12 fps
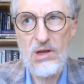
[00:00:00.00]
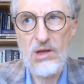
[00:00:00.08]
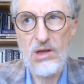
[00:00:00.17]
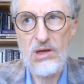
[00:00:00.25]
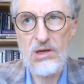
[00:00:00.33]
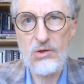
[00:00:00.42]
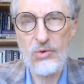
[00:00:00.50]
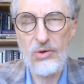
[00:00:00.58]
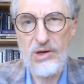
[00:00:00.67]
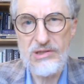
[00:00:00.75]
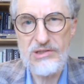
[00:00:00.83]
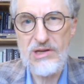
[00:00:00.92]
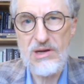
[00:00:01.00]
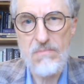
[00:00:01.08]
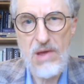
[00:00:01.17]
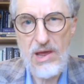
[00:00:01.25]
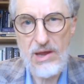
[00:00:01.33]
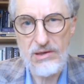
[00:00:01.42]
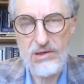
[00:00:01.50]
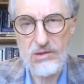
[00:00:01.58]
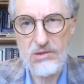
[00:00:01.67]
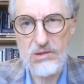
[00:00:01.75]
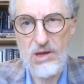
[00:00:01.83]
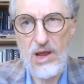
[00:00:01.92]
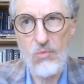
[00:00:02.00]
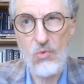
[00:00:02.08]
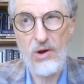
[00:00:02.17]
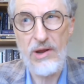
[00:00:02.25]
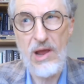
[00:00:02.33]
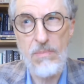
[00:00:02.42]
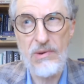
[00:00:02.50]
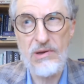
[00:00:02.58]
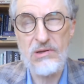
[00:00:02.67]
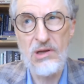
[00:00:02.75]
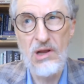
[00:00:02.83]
increasing madness. And what happened